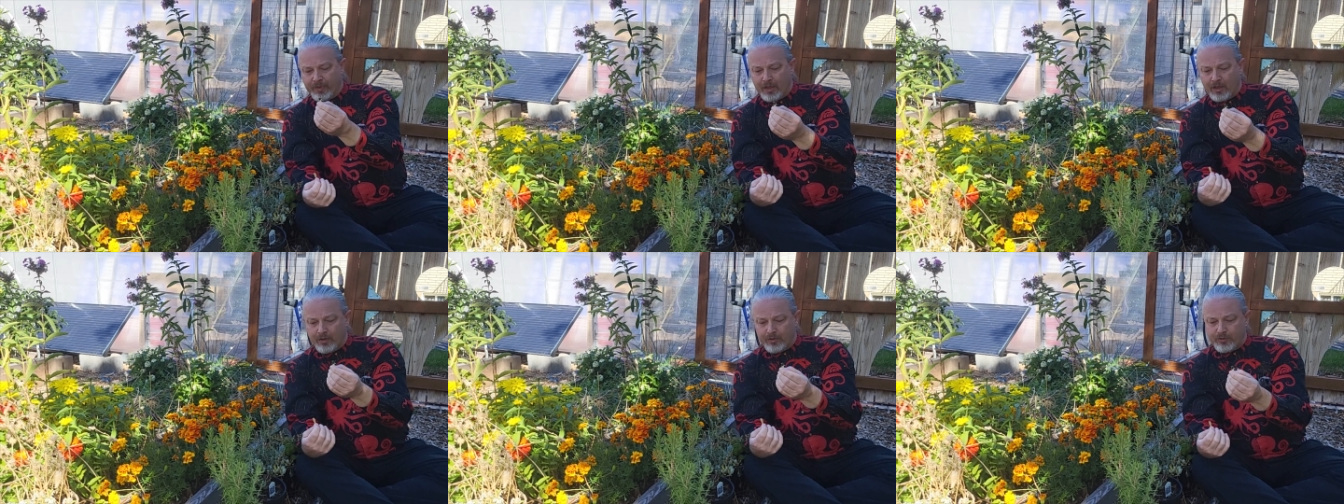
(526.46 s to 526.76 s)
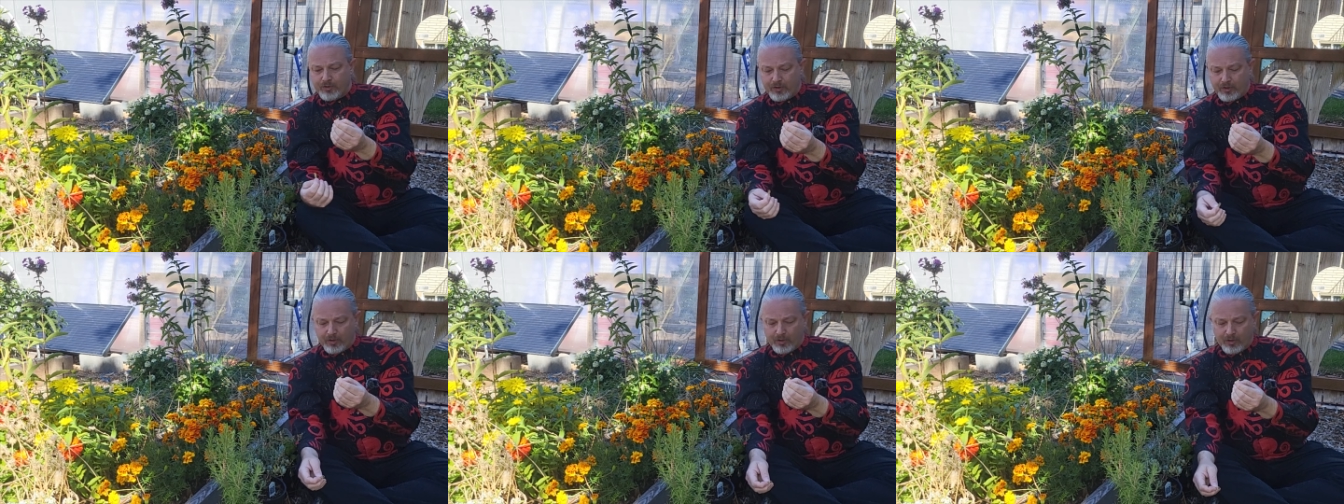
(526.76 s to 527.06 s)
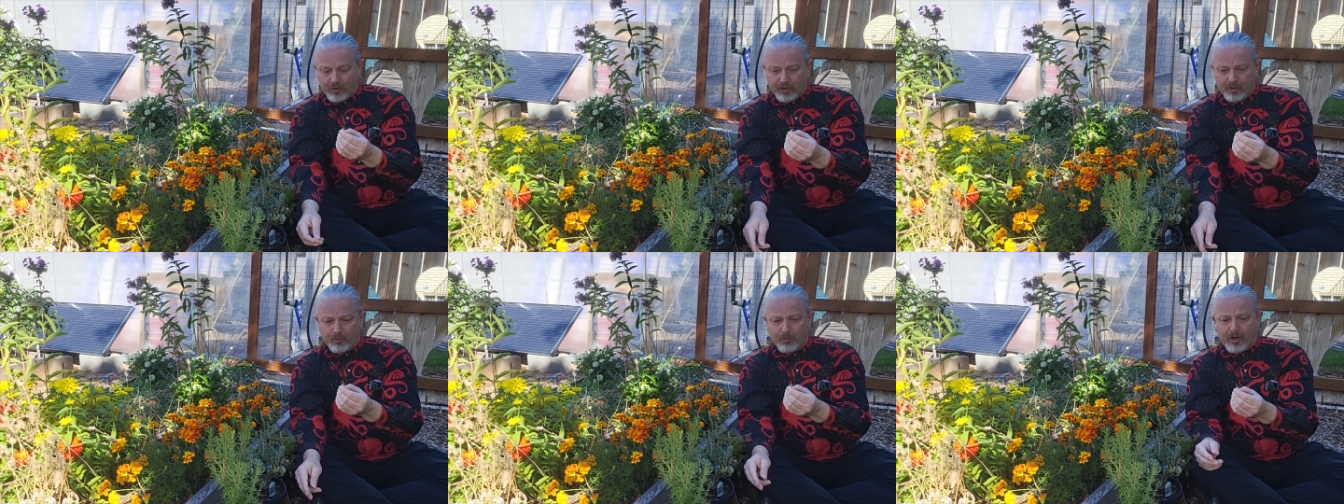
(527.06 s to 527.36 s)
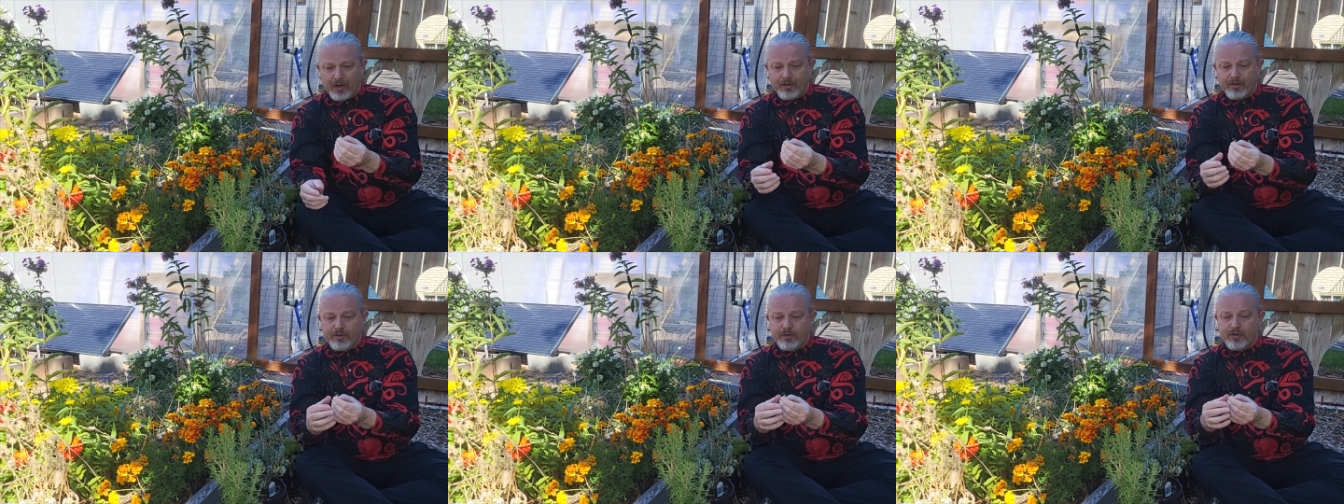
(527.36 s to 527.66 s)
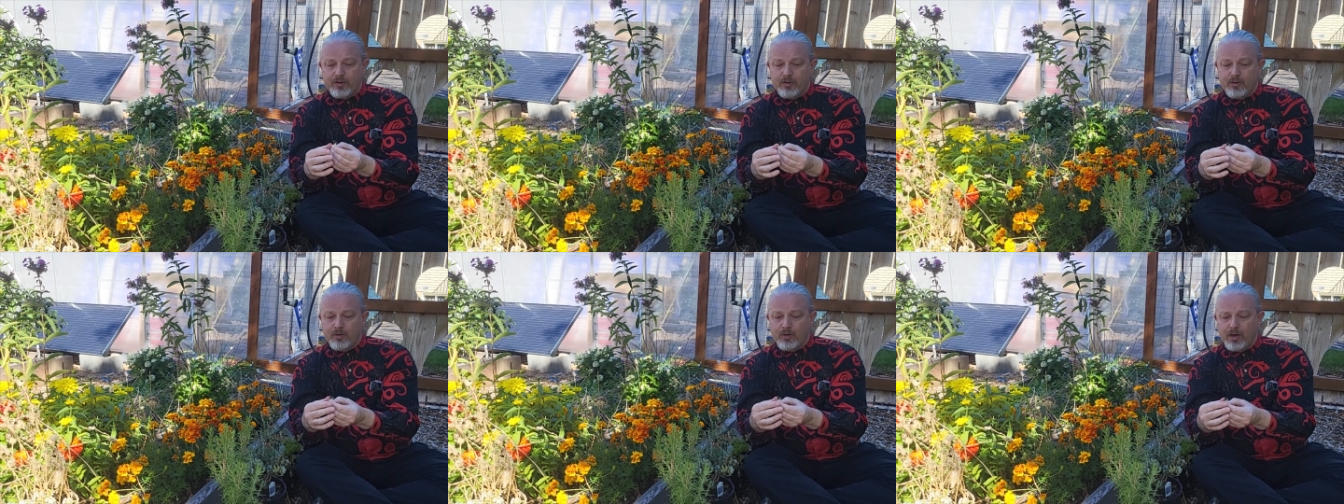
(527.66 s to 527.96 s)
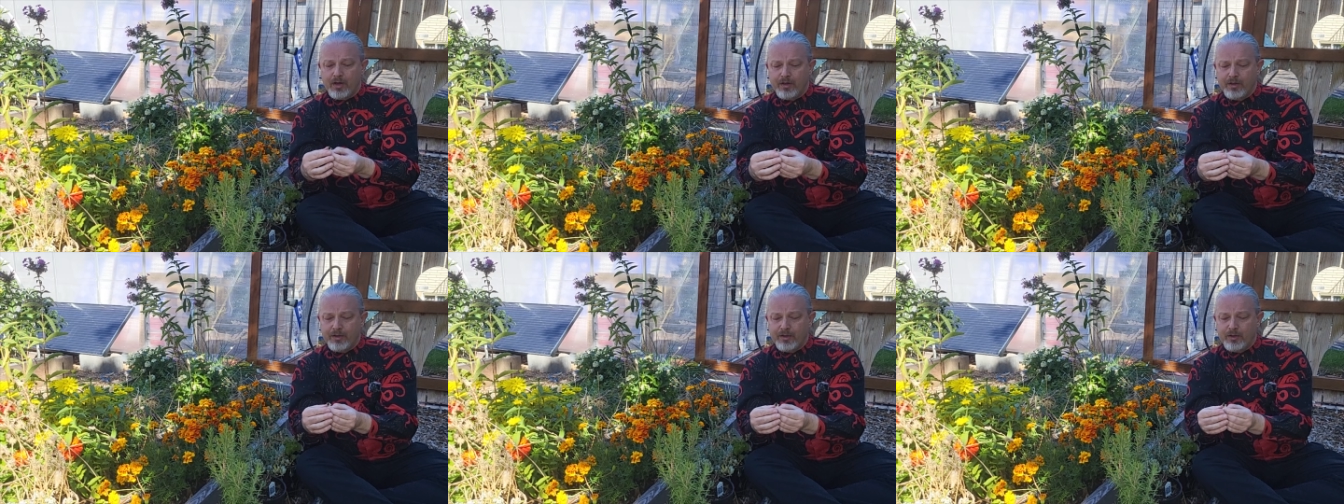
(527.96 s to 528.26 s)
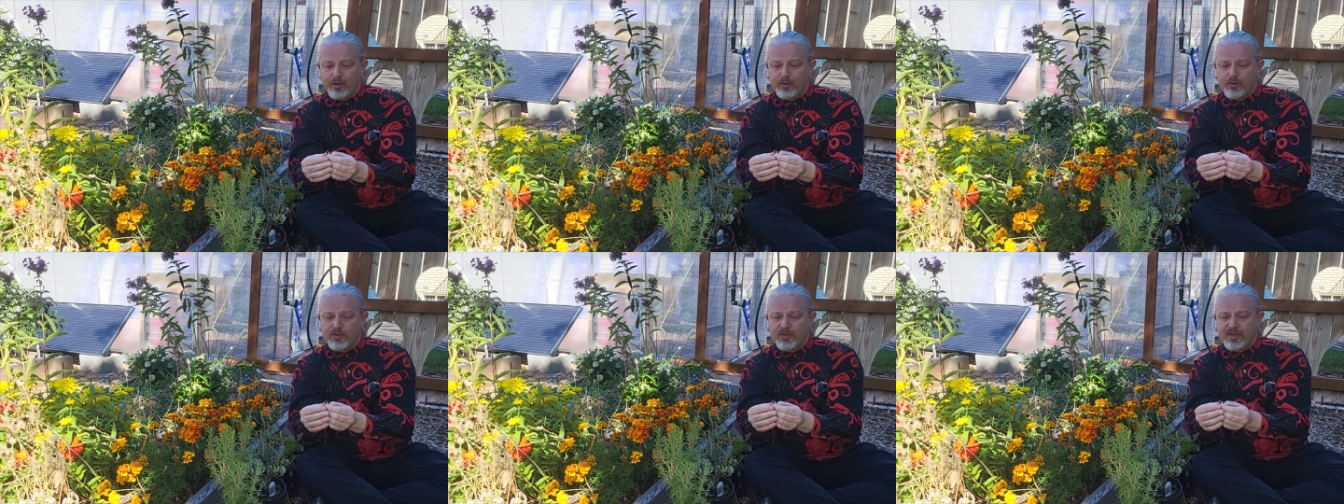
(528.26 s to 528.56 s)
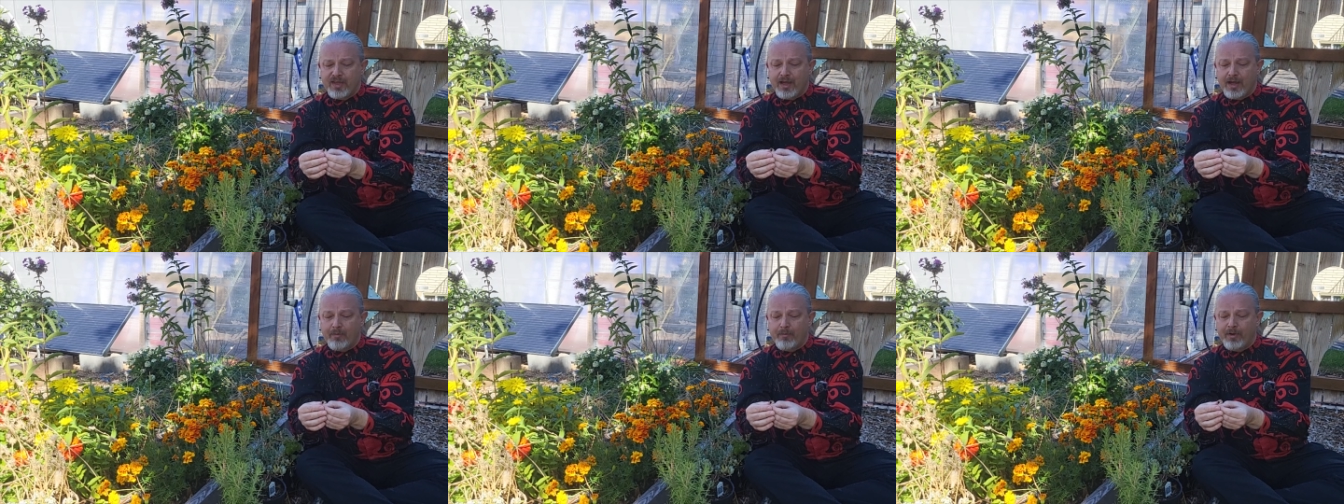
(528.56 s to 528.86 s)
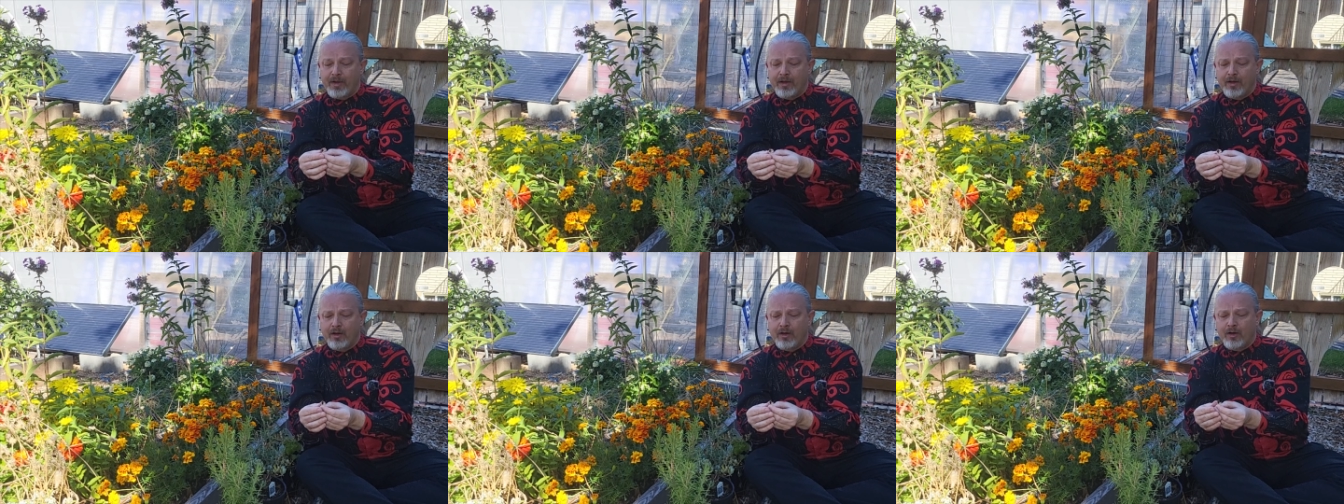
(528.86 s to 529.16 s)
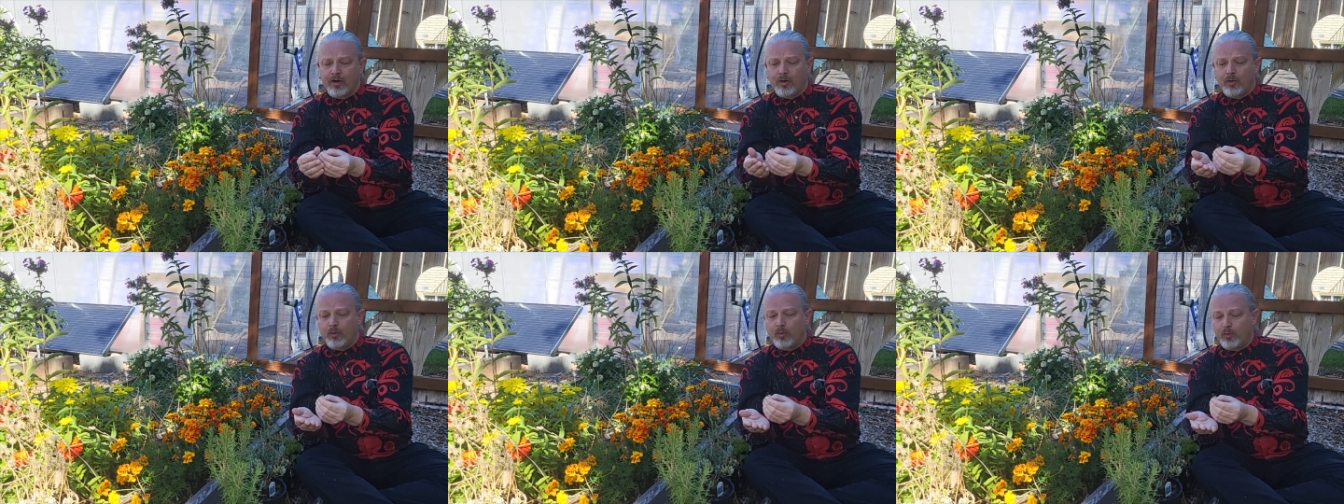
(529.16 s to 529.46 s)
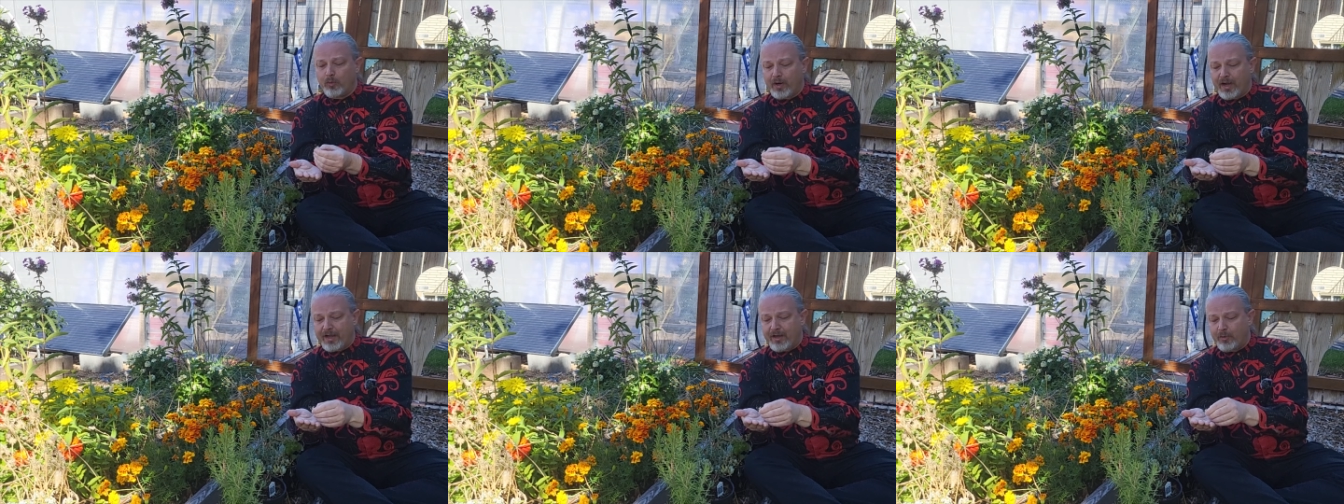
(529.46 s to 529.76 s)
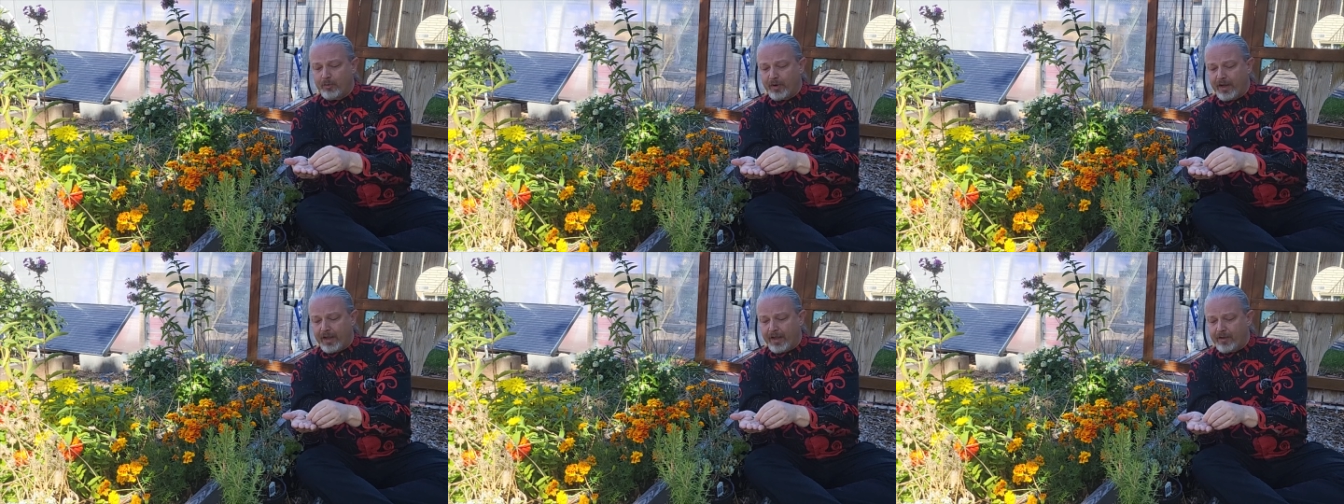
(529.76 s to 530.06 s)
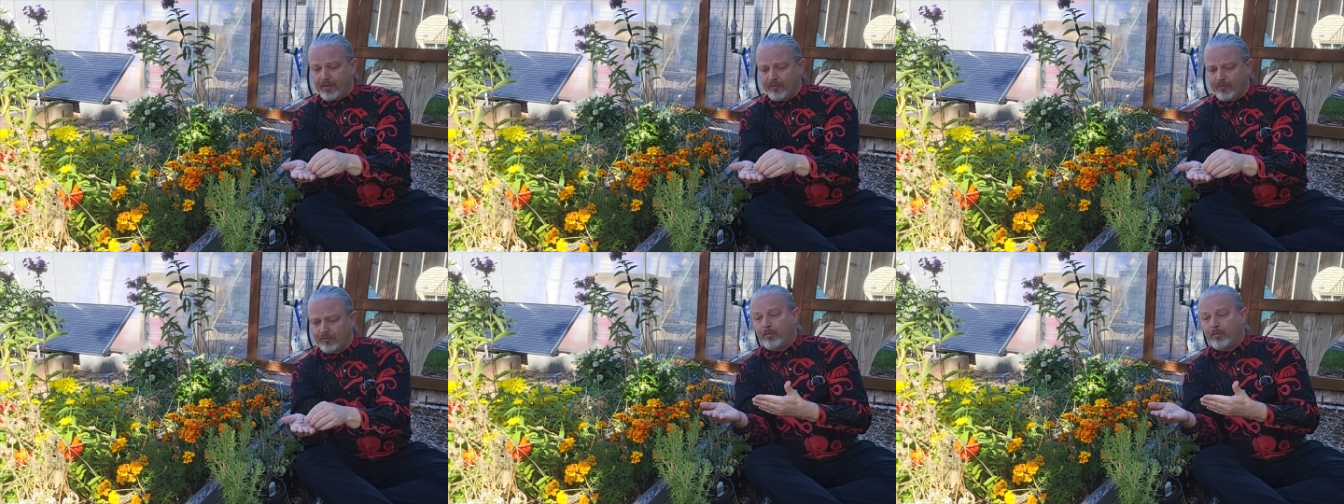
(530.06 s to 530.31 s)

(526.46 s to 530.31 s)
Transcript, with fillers: So you're going to want to use them right away,